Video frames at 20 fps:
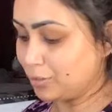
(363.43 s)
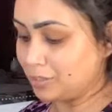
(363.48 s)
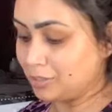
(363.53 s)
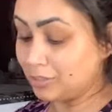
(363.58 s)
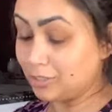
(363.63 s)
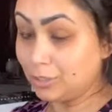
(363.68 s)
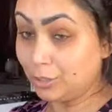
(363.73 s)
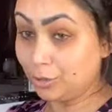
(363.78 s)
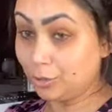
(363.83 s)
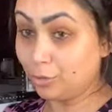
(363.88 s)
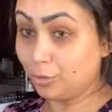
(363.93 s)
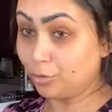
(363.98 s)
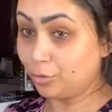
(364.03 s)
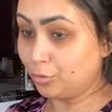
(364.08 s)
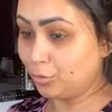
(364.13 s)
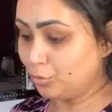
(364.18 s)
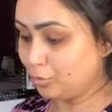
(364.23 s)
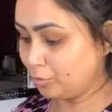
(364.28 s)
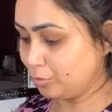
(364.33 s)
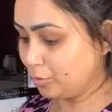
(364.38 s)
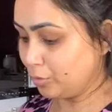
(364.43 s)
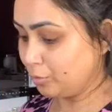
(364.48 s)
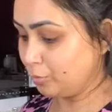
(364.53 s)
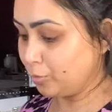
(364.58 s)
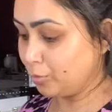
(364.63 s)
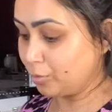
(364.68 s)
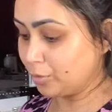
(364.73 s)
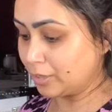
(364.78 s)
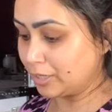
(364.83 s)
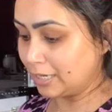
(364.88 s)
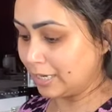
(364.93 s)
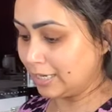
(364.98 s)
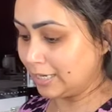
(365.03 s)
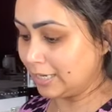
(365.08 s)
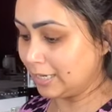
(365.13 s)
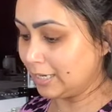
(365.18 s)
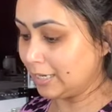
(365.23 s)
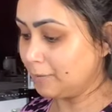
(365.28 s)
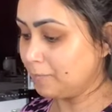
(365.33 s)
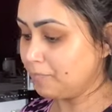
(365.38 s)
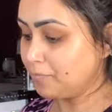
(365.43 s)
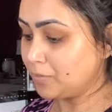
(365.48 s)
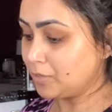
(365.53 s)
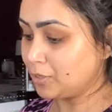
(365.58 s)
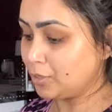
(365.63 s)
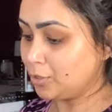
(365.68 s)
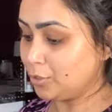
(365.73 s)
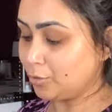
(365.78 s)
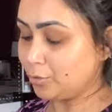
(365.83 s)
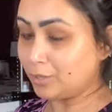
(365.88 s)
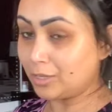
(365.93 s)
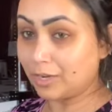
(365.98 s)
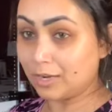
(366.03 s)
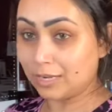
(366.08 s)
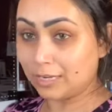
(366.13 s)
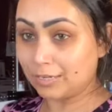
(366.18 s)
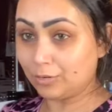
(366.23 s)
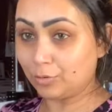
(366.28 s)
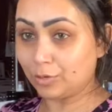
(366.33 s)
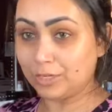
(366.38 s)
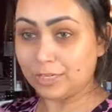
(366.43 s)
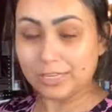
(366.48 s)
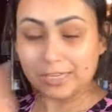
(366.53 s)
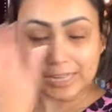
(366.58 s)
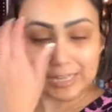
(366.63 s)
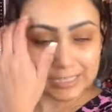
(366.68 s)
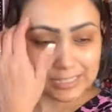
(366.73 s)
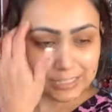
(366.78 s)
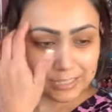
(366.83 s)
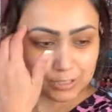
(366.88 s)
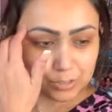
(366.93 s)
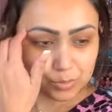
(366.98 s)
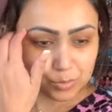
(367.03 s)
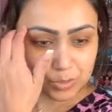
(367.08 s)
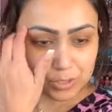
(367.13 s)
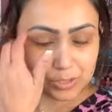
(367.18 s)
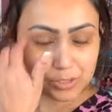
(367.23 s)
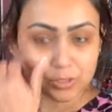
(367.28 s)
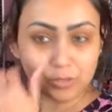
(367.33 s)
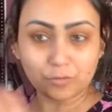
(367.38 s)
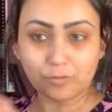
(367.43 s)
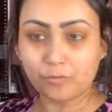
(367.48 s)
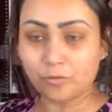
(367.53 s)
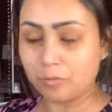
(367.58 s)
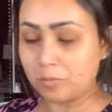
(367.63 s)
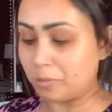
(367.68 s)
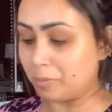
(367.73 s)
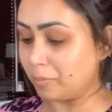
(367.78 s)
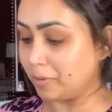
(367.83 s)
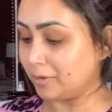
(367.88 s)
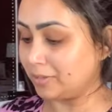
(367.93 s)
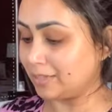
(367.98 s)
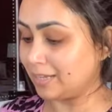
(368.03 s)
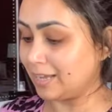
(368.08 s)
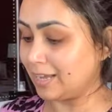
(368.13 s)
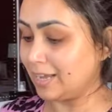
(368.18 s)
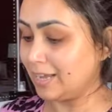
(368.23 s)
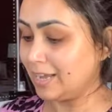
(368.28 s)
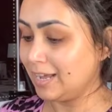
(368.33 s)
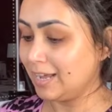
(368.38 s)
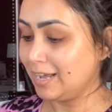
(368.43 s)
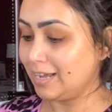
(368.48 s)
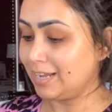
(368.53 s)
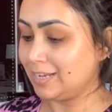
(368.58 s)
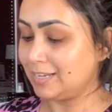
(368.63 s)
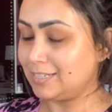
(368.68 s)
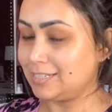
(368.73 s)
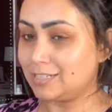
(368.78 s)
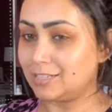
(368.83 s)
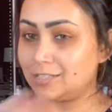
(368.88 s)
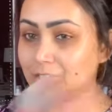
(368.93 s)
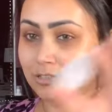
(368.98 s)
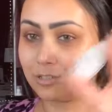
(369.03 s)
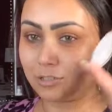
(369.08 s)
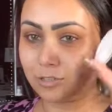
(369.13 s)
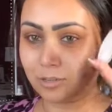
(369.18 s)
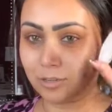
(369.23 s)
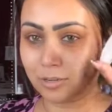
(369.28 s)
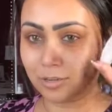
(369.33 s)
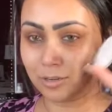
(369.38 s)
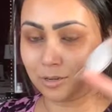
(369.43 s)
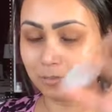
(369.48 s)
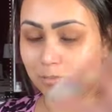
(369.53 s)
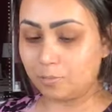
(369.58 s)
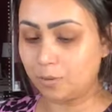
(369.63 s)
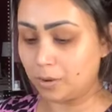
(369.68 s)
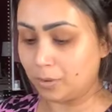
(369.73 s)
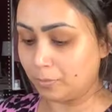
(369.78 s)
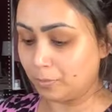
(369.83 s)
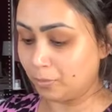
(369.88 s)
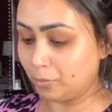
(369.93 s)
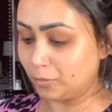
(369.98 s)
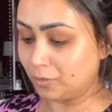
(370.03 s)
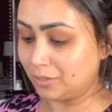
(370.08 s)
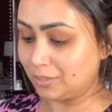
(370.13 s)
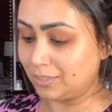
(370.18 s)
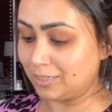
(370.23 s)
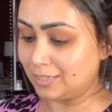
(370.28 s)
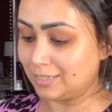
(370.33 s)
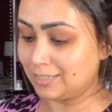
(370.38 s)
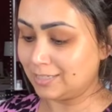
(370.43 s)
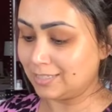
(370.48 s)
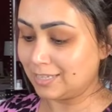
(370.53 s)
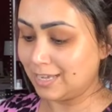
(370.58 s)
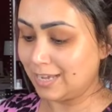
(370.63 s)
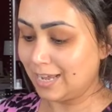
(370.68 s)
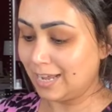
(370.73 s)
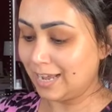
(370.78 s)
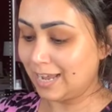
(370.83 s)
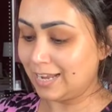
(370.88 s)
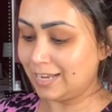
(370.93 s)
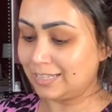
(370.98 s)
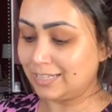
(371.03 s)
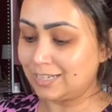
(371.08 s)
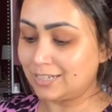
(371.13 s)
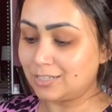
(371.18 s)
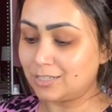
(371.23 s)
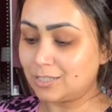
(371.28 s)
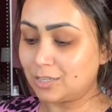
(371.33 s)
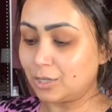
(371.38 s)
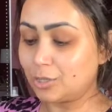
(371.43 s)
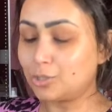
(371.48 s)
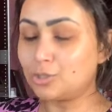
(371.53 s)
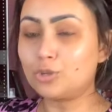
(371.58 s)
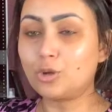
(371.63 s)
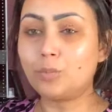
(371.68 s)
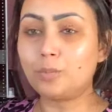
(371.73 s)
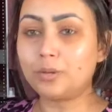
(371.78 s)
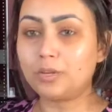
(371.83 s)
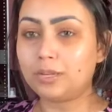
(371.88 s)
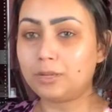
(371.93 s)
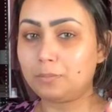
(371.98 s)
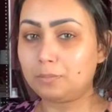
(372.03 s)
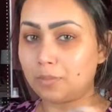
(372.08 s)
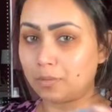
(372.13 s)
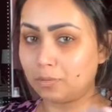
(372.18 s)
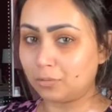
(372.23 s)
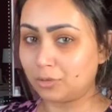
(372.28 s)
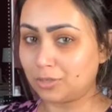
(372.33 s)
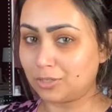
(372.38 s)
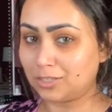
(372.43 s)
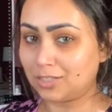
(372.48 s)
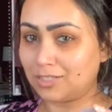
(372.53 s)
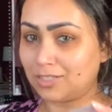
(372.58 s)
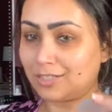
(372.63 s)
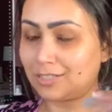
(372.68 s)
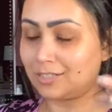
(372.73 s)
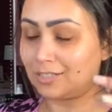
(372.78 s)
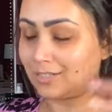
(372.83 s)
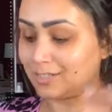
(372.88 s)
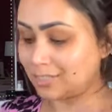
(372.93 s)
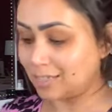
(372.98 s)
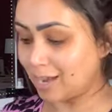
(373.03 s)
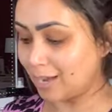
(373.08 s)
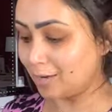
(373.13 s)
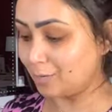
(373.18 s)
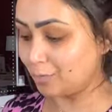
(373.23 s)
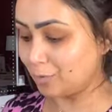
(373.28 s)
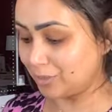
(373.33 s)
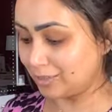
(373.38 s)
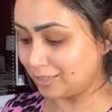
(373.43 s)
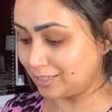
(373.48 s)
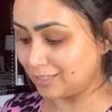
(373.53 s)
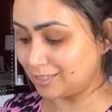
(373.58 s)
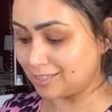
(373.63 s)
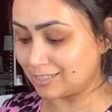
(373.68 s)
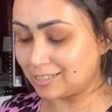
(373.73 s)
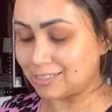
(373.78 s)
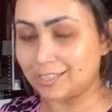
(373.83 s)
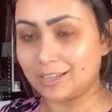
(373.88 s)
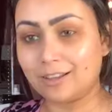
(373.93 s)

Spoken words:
knew when we were dating, he knew that I really liked this one. So for my birthday, he just bought me one of these. And there's so many memories tied with this